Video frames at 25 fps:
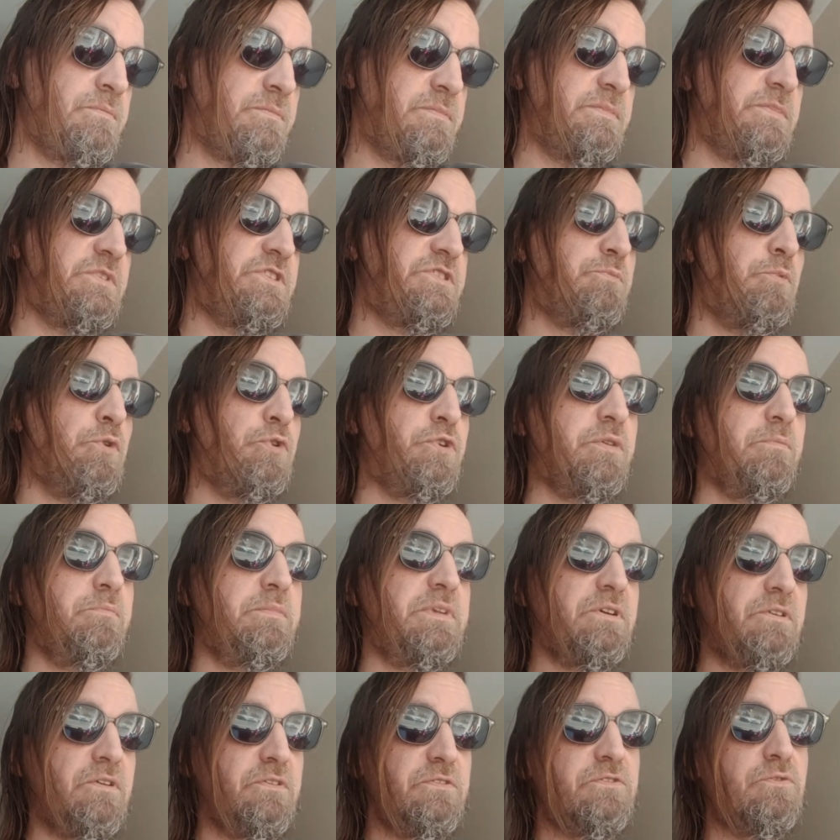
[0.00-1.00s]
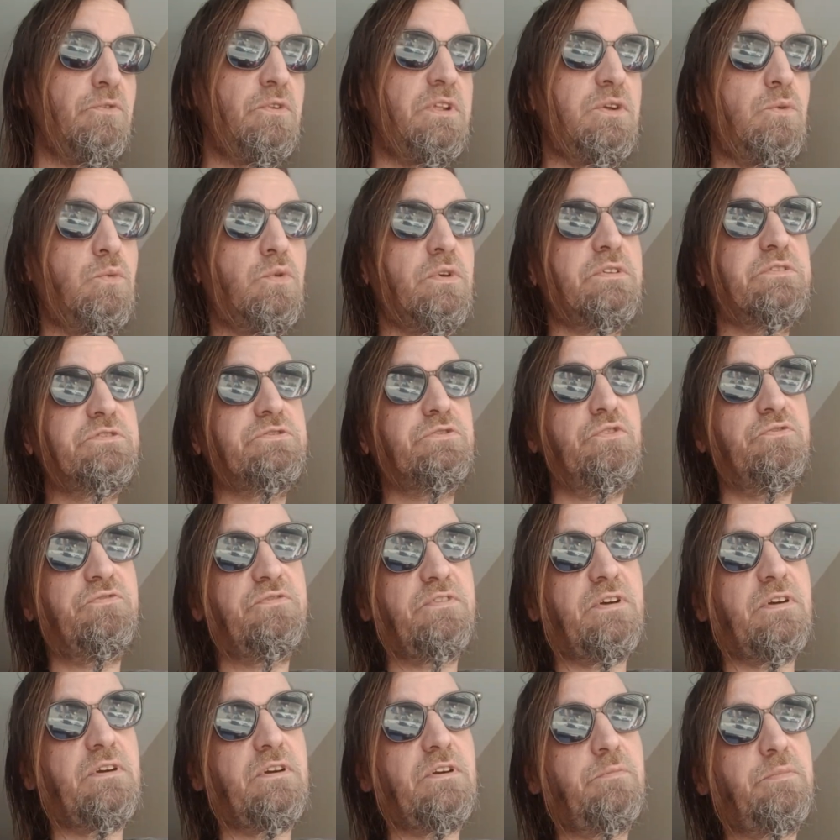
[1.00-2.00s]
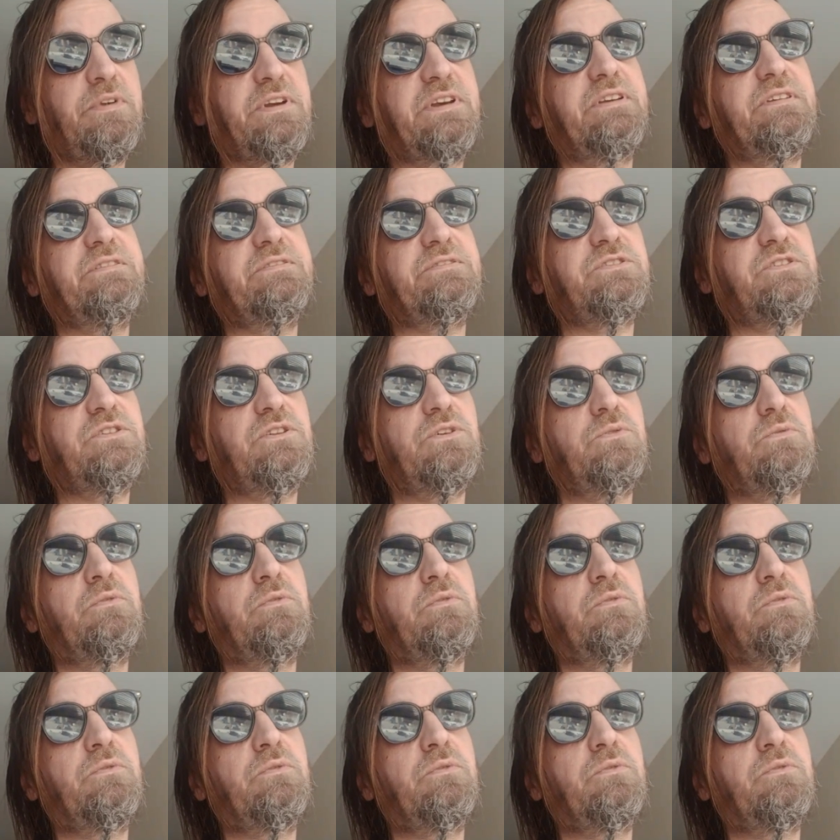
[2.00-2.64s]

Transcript: Smoke and Mirrors only worked so far because,